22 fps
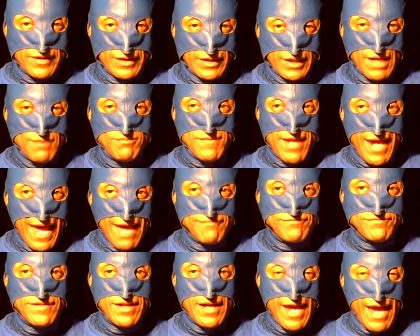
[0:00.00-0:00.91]
Give them to
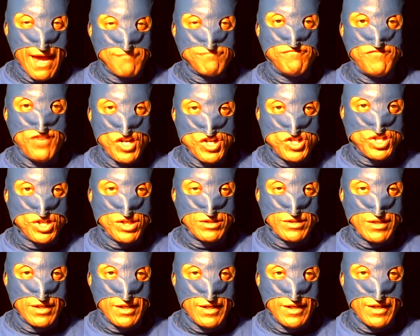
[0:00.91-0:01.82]
have, to have vision
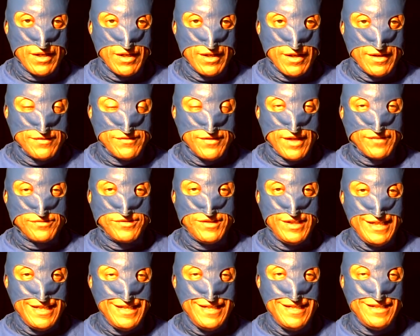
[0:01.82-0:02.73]
that
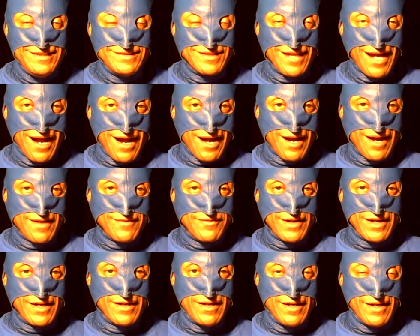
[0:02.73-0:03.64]
these are
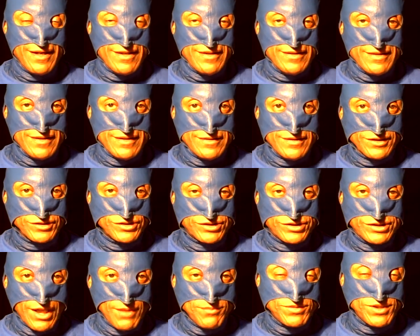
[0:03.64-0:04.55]
the, the, the
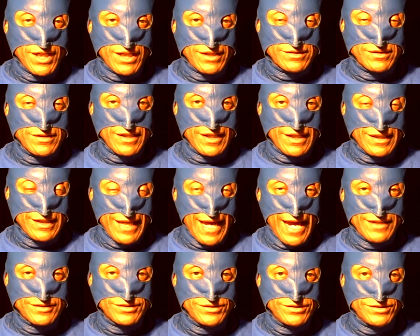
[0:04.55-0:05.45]
subjects and the
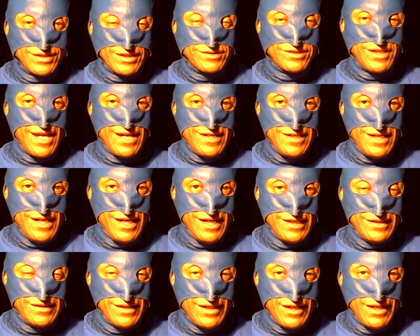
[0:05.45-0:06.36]
classes that they
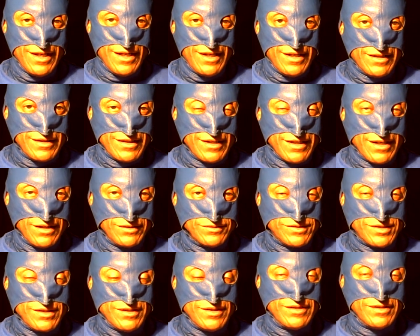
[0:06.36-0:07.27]
need you know,
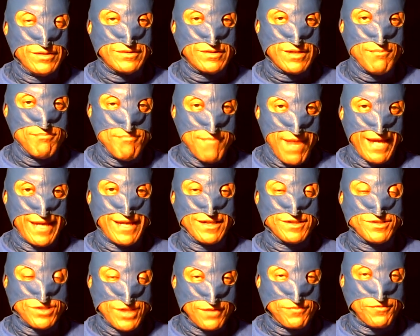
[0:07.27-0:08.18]
to, to make a
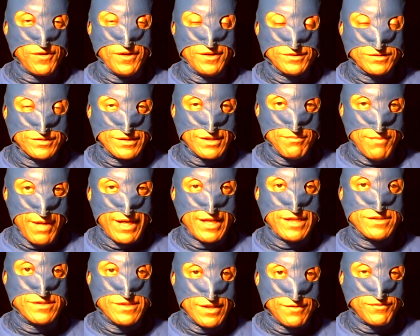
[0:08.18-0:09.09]
difference, to make
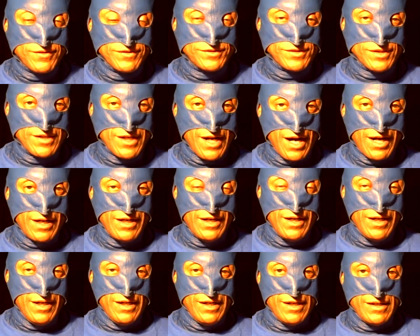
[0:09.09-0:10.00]
a difference in our,
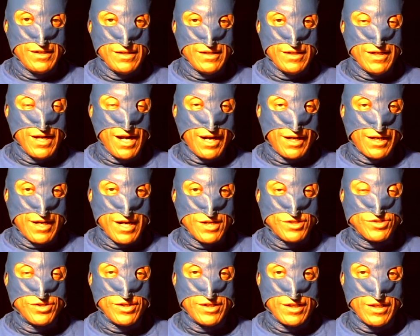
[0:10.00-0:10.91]
in, our
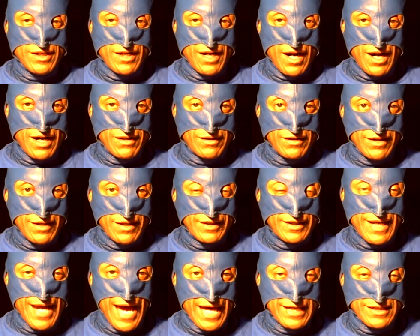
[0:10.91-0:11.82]
country and in our
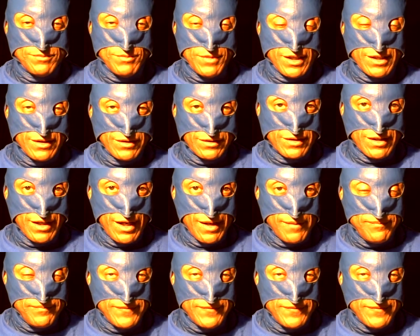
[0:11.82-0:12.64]
economy, okay?